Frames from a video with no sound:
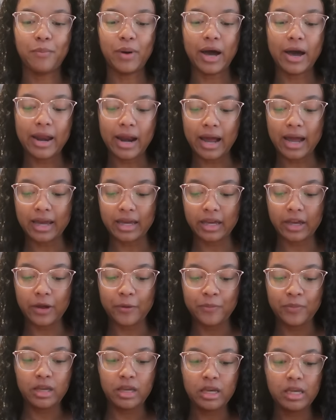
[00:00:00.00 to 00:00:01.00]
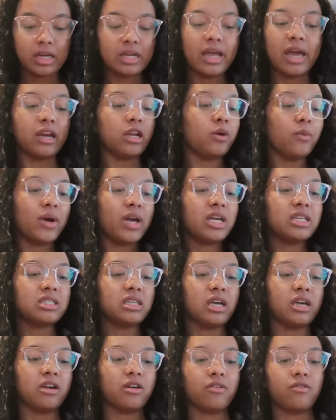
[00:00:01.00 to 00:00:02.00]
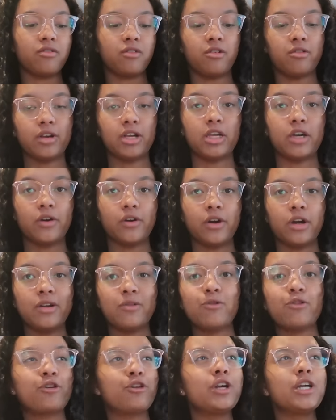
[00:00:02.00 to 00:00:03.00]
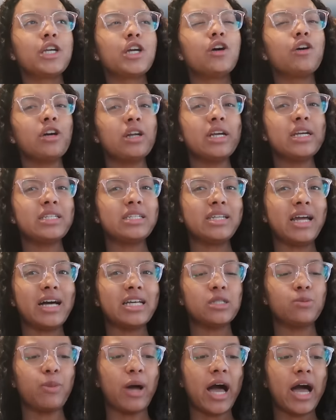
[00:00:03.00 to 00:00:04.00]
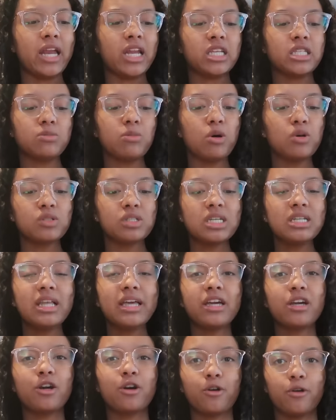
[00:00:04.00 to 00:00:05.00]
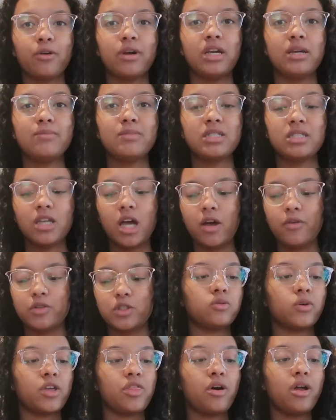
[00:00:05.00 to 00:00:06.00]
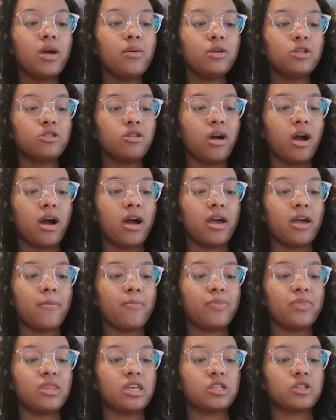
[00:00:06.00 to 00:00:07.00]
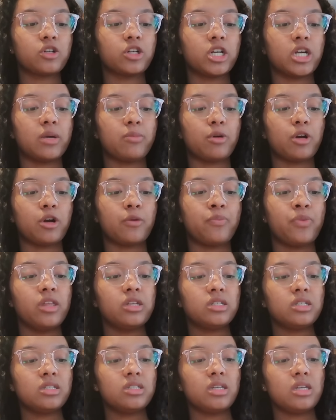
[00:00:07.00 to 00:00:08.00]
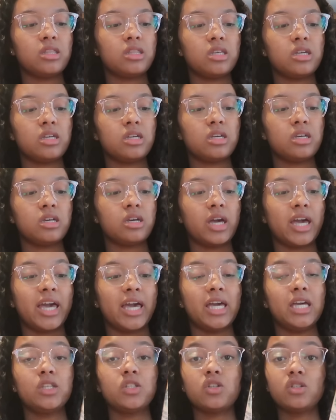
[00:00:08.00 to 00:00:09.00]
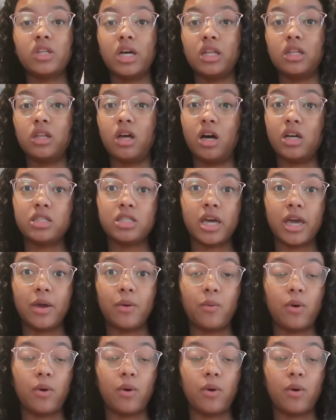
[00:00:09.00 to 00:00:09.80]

but I eat it anyways, like Greek yogurt. Greek yogurt isn't as bad. It's mostly like cream stuff. So I thought I would try this creamer. This is the hazelnut latte